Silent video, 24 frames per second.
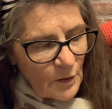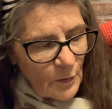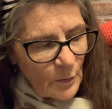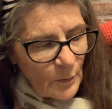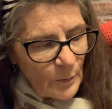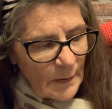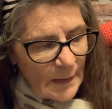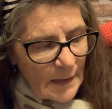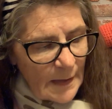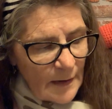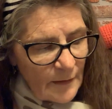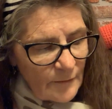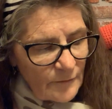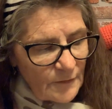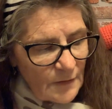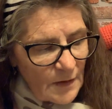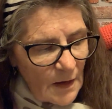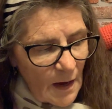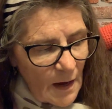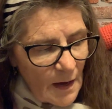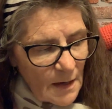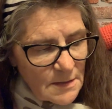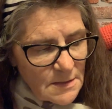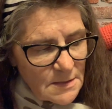We have
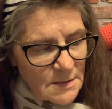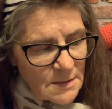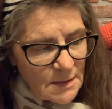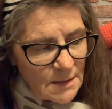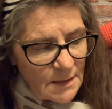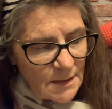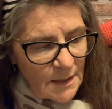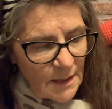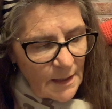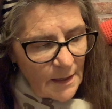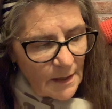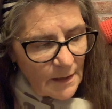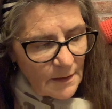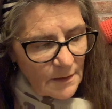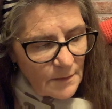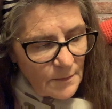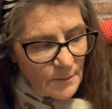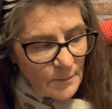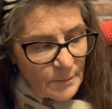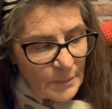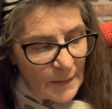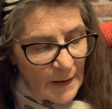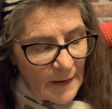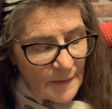got to get
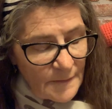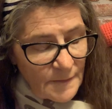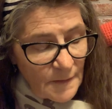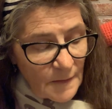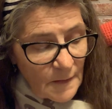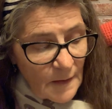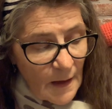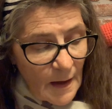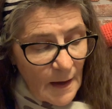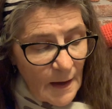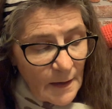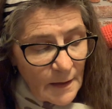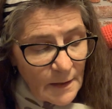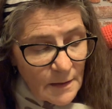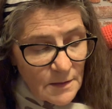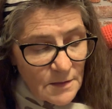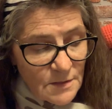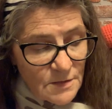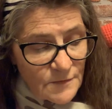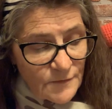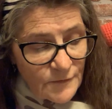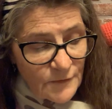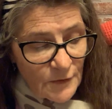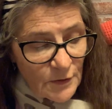by the
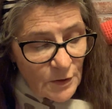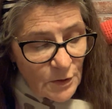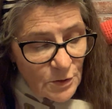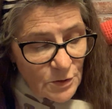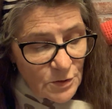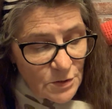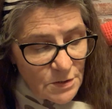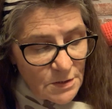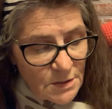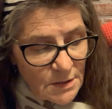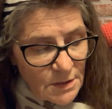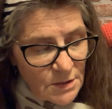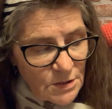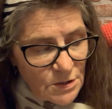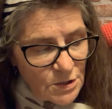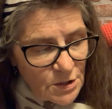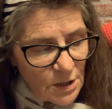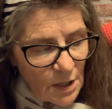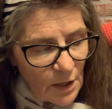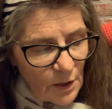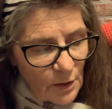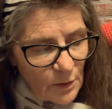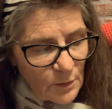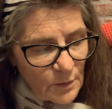lions first, said
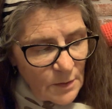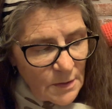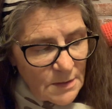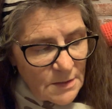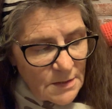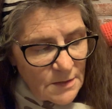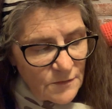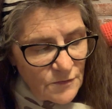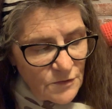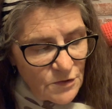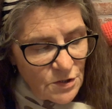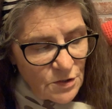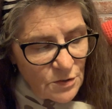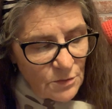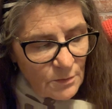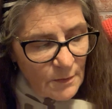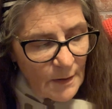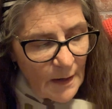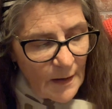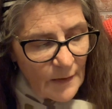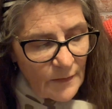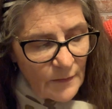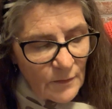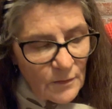Joe, as if she
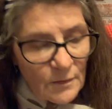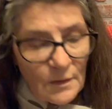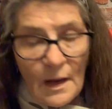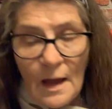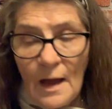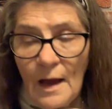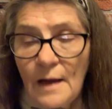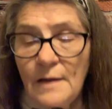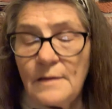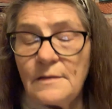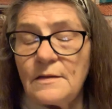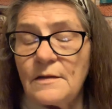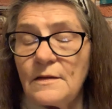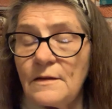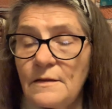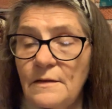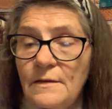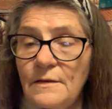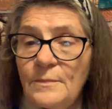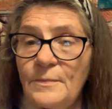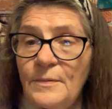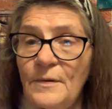rather liked the